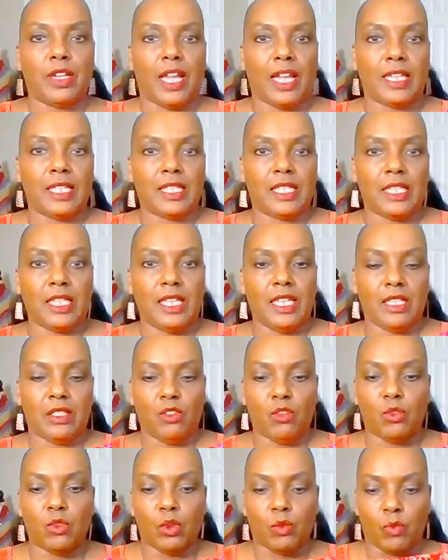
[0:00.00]
nicely and
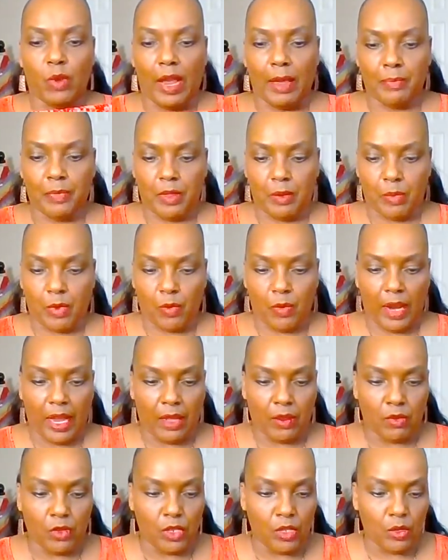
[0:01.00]
you can wrap them
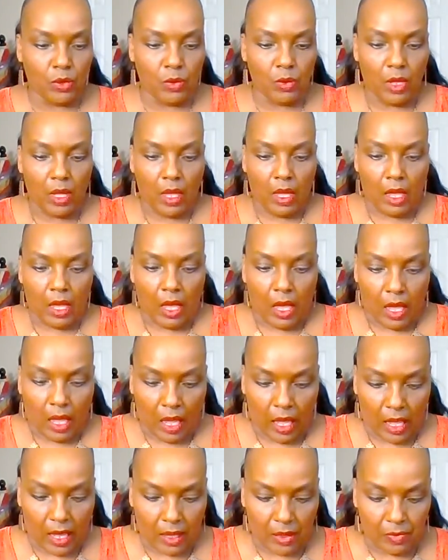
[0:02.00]
around you.
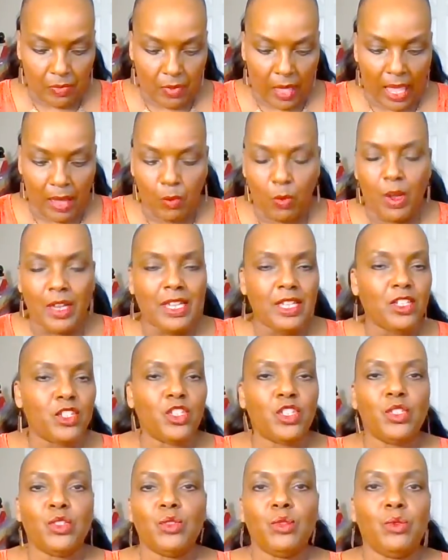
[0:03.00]
I wanted
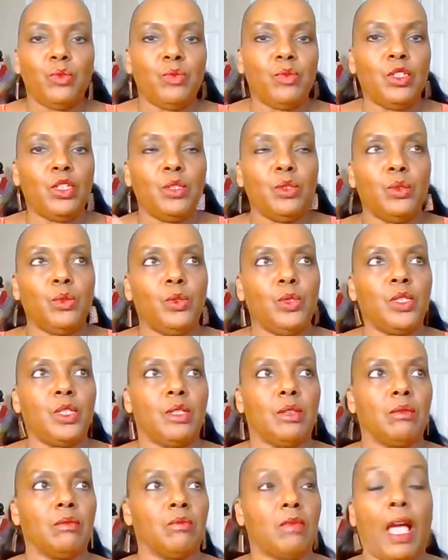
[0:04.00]
to
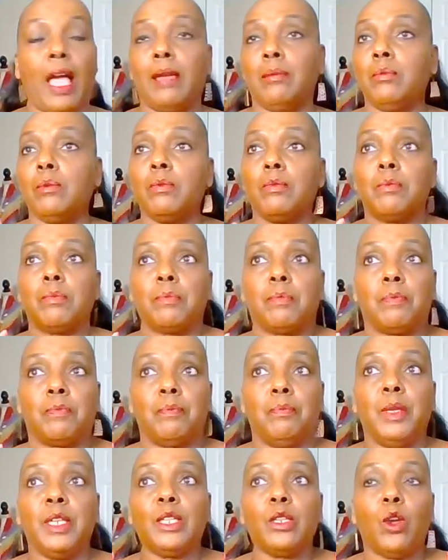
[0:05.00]
use, I've
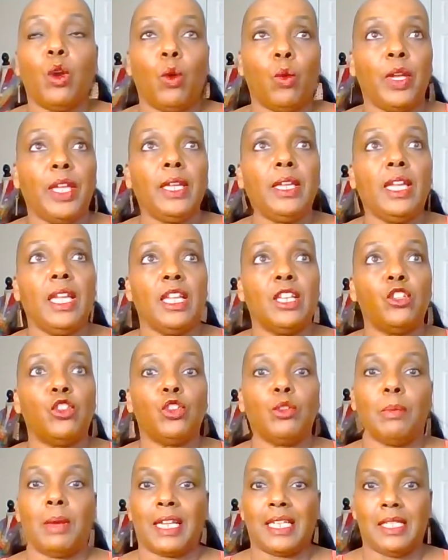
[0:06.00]
been going
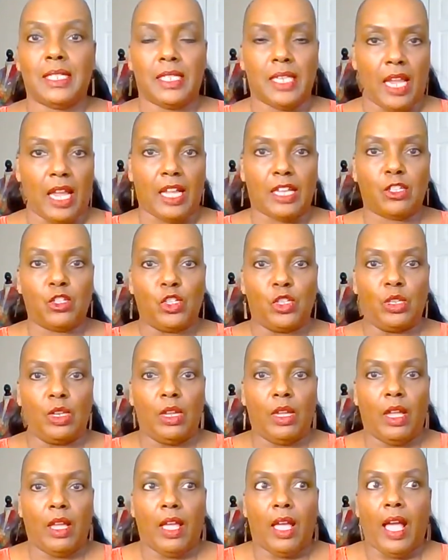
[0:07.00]
into my stash.
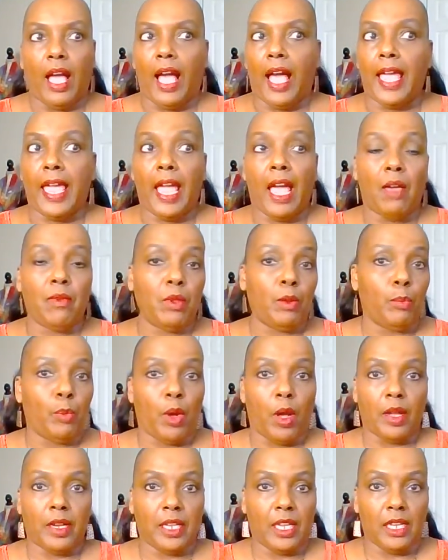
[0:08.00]
I haven't
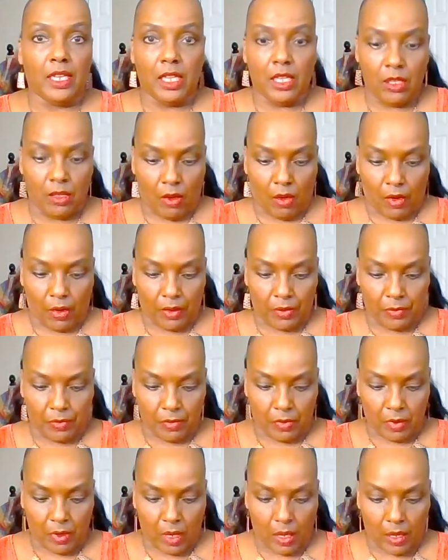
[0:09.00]
bought any yarn,
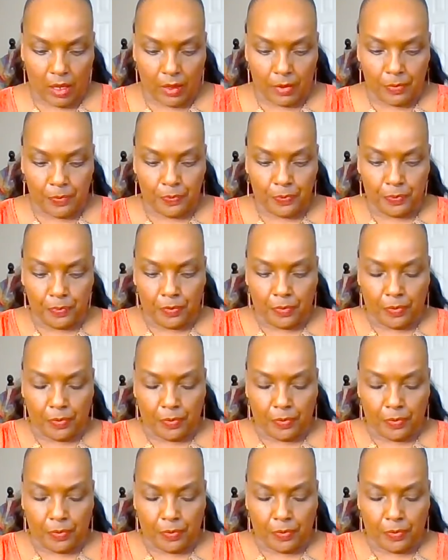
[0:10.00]
and